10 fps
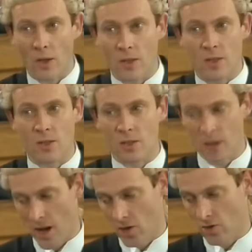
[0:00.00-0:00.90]
what is
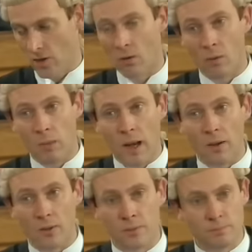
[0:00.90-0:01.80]
this entry all
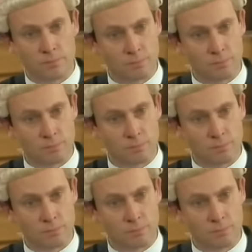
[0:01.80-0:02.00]
about?